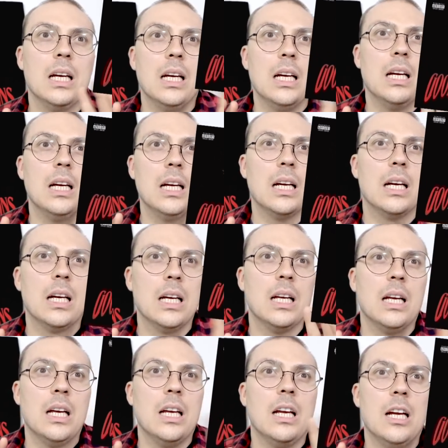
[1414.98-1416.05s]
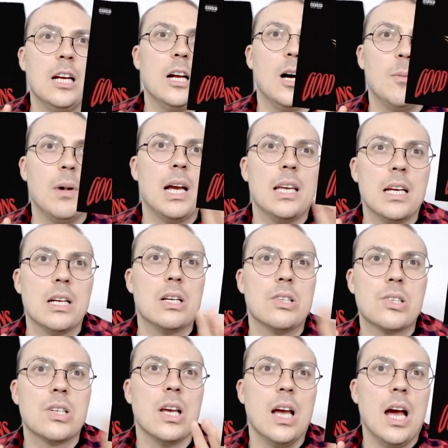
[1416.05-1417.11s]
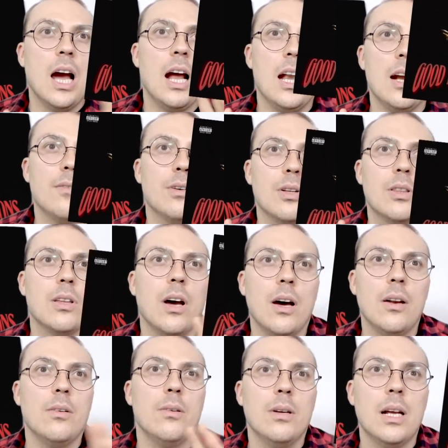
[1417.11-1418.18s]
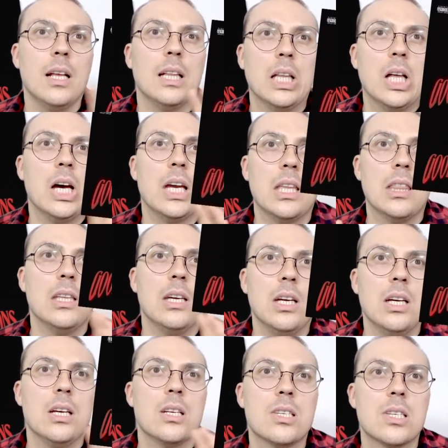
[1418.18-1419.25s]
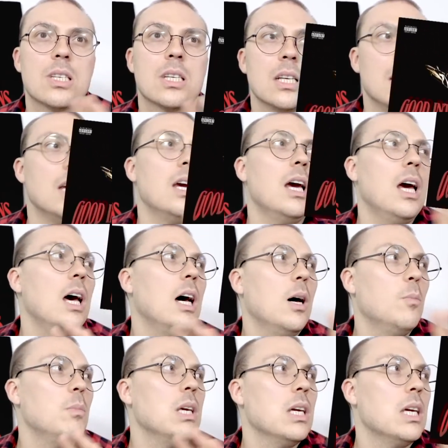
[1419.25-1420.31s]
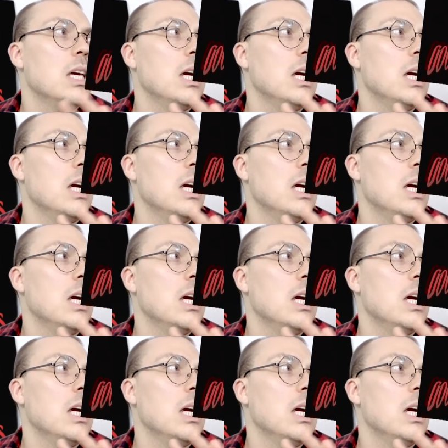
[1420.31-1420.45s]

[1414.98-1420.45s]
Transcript: Uh, in all my years, I never thought it would end like this. Help me,